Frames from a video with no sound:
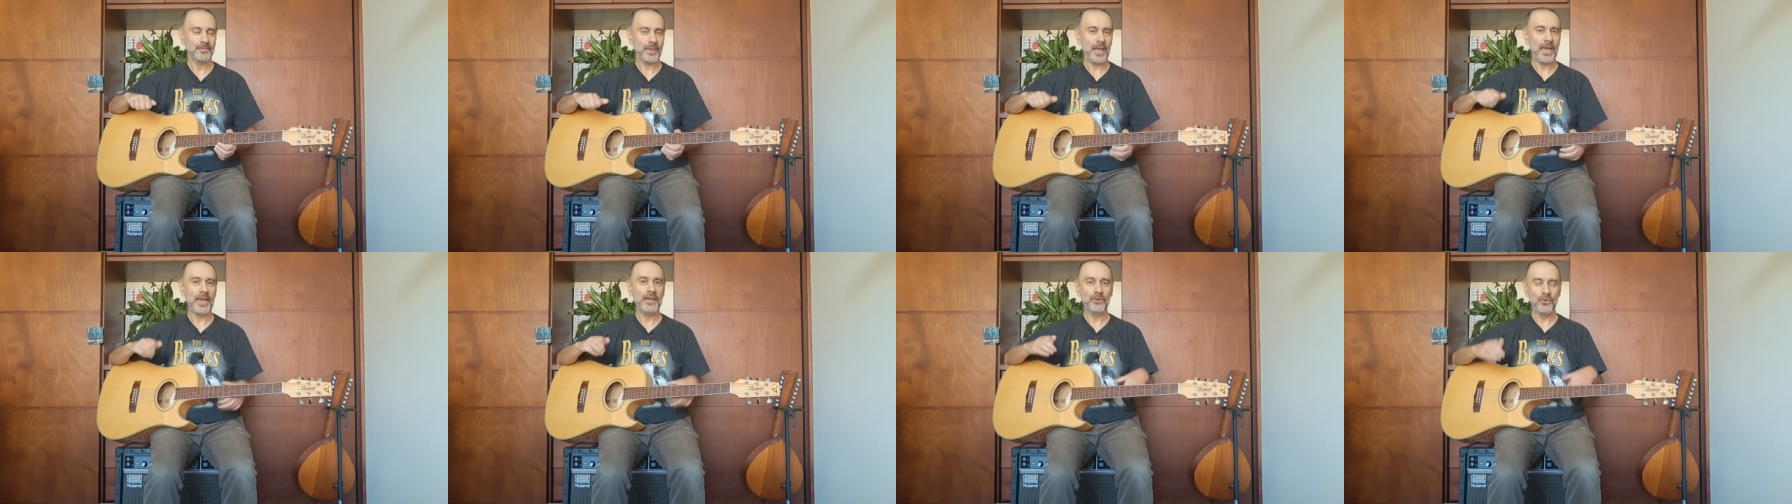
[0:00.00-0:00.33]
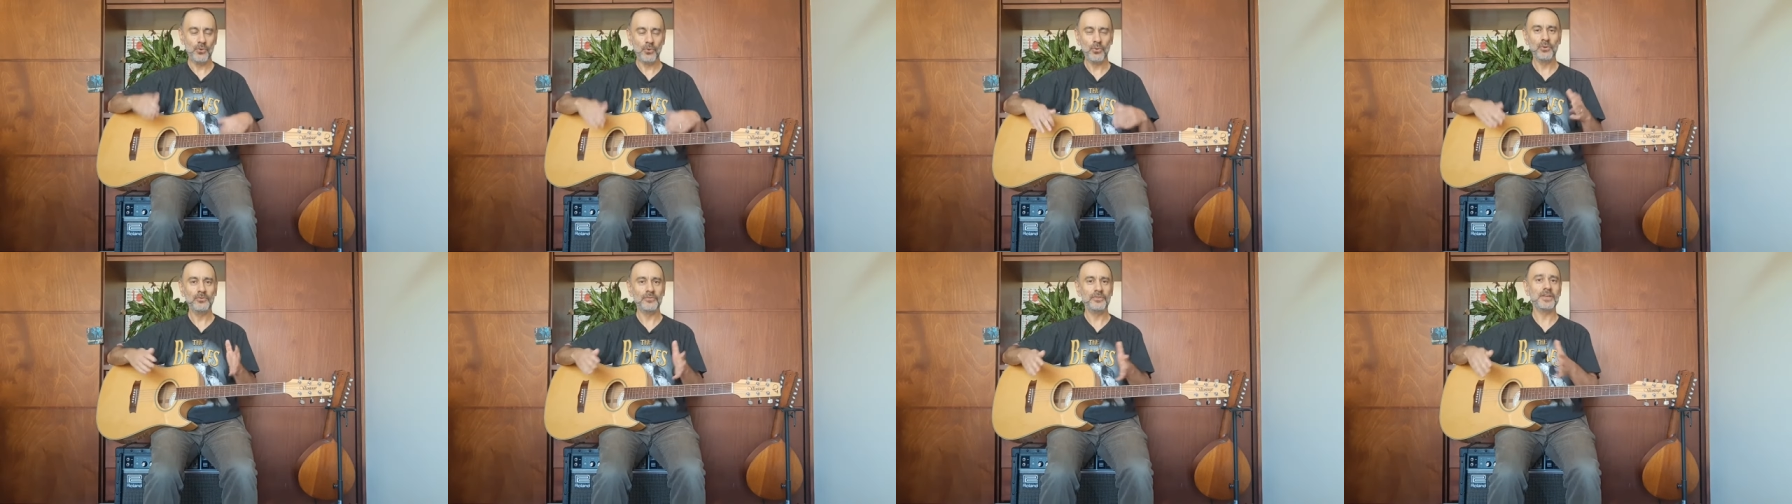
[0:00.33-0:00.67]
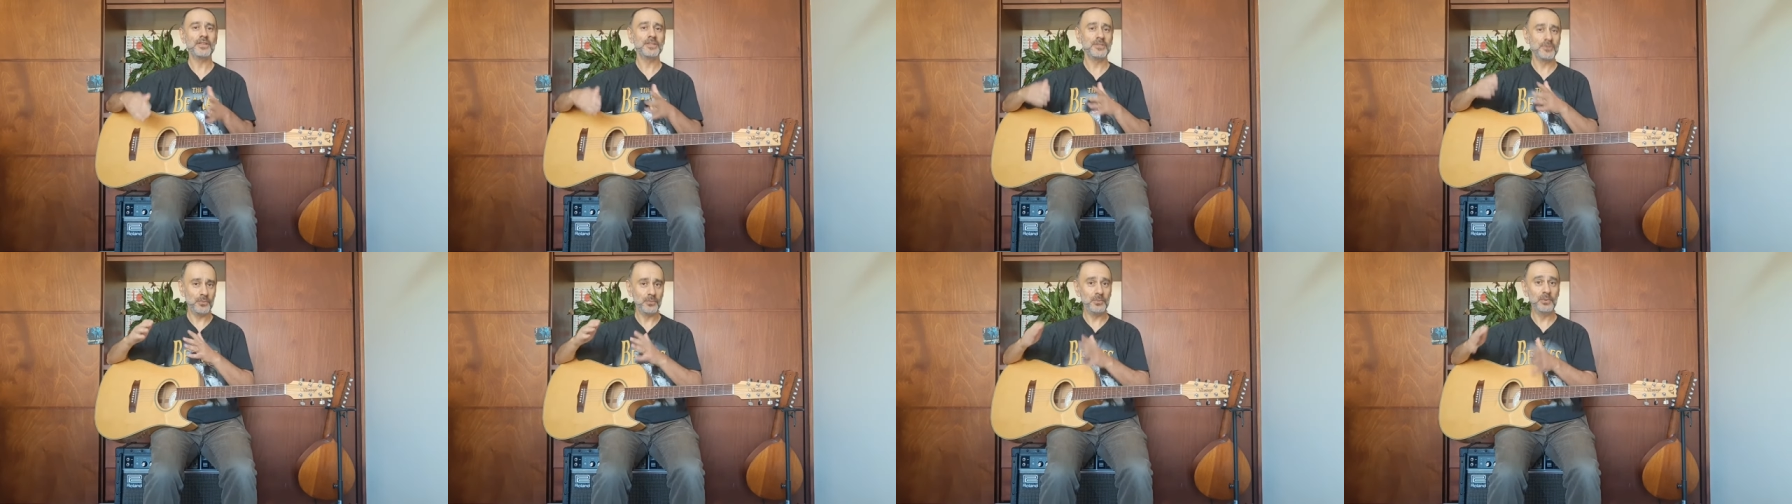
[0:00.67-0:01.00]
And all of
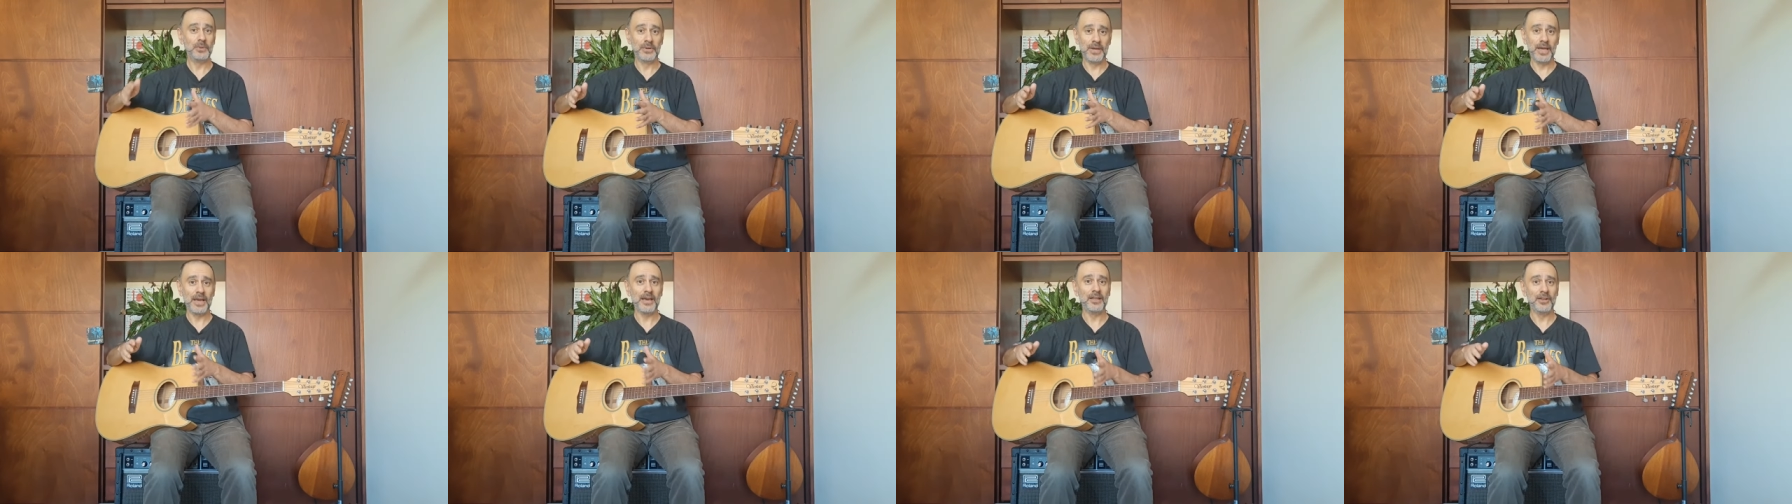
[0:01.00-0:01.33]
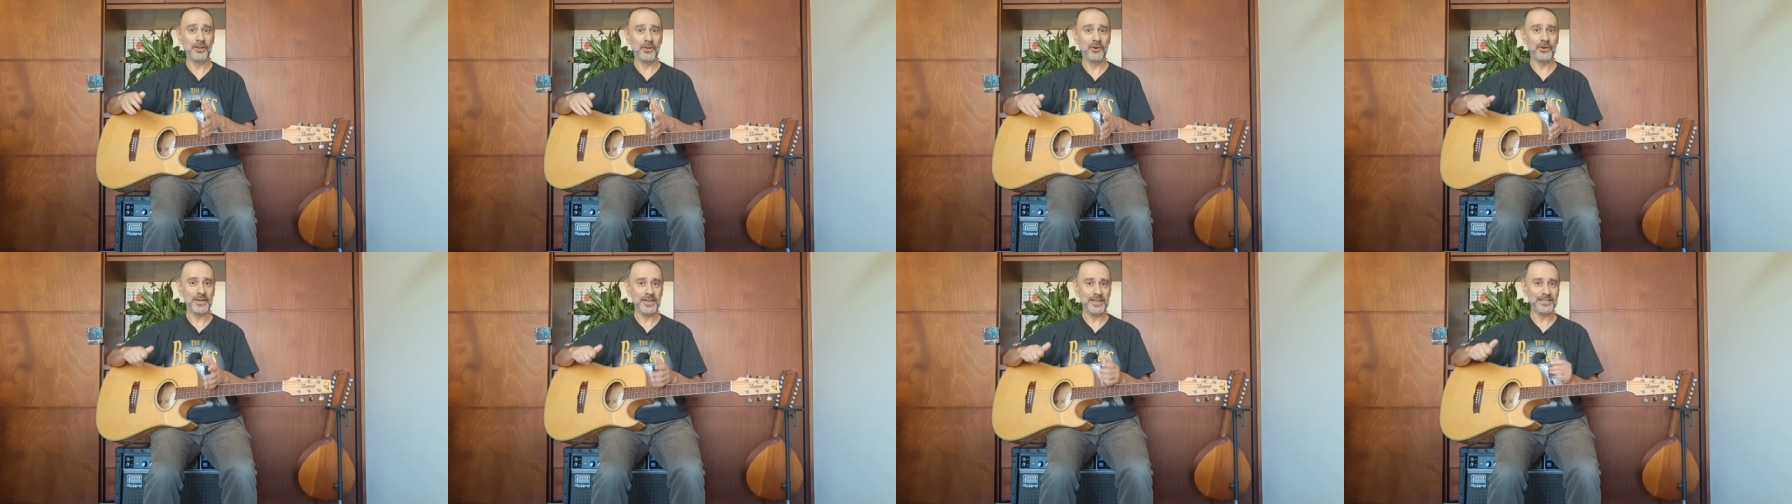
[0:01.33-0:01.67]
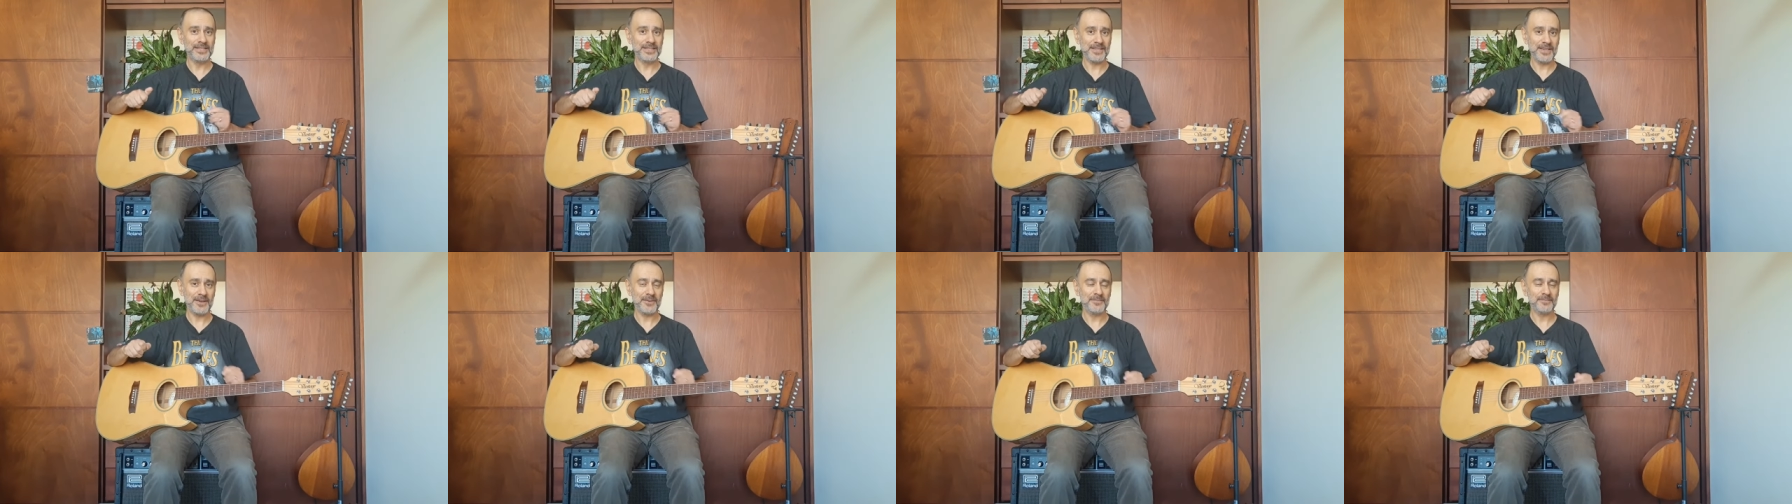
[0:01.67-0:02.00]
this will get a lot
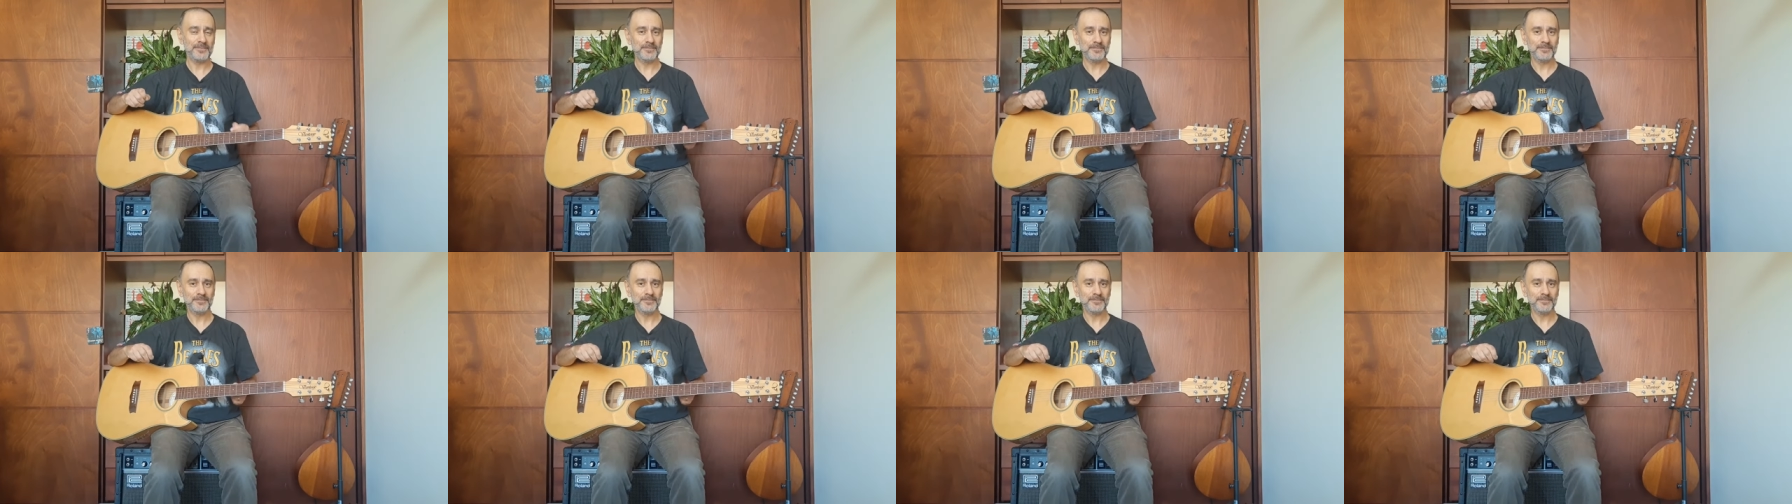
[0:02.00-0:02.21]
easier.